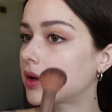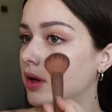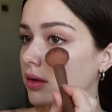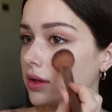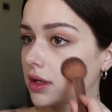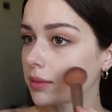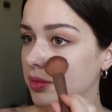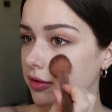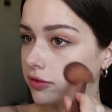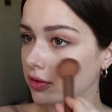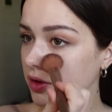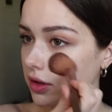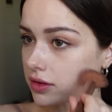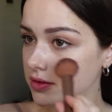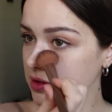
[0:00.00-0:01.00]
powder
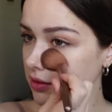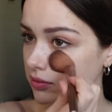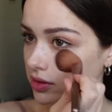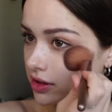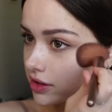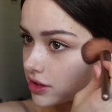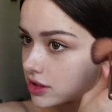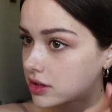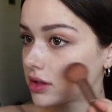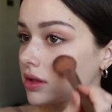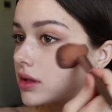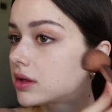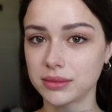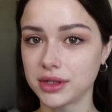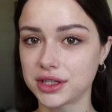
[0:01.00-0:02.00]
before using blush.
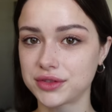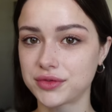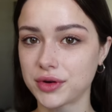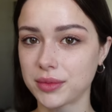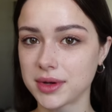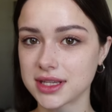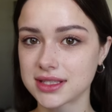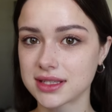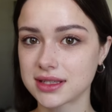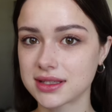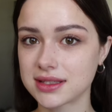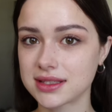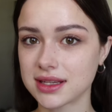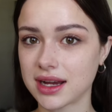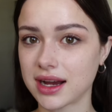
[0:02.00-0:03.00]
Blush from
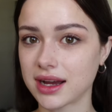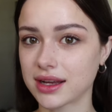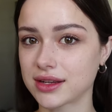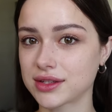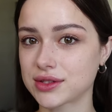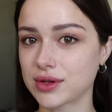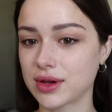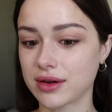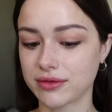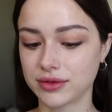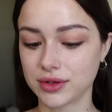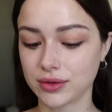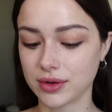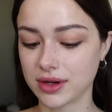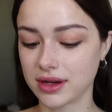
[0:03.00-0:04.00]
Essence, I also have
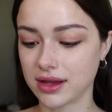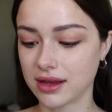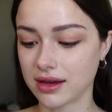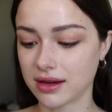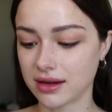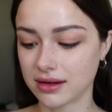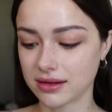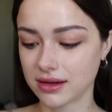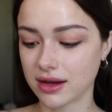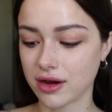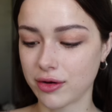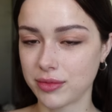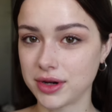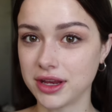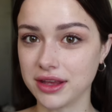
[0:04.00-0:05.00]
no idea
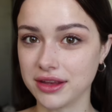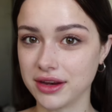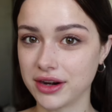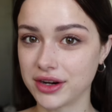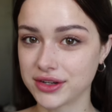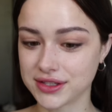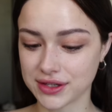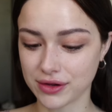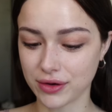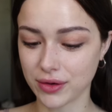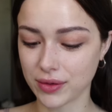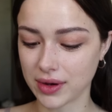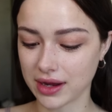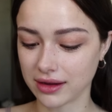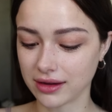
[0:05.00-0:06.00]
how many years
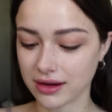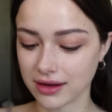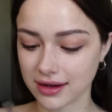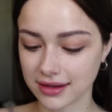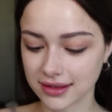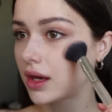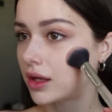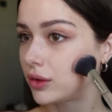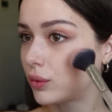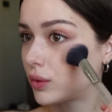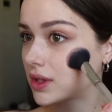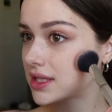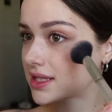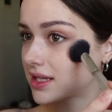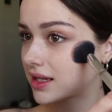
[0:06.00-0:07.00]
ago I got it. And
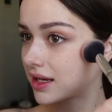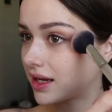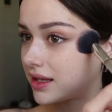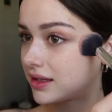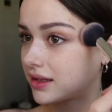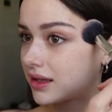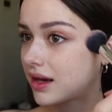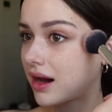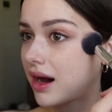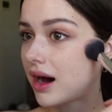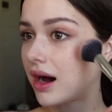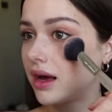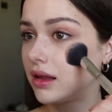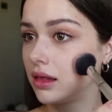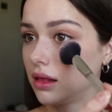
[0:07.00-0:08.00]
once again,
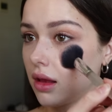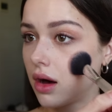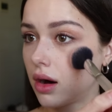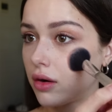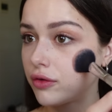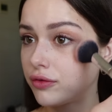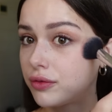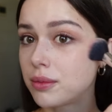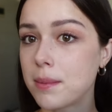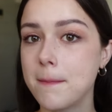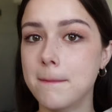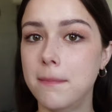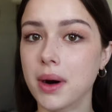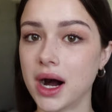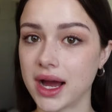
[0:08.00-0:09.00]
I love
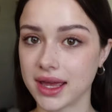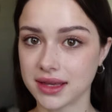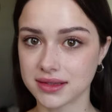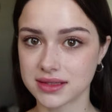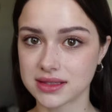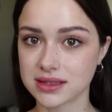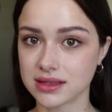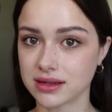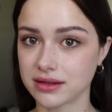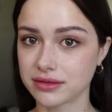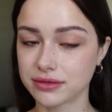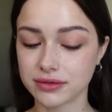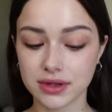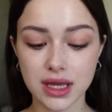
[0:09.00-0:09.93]
buying stuff,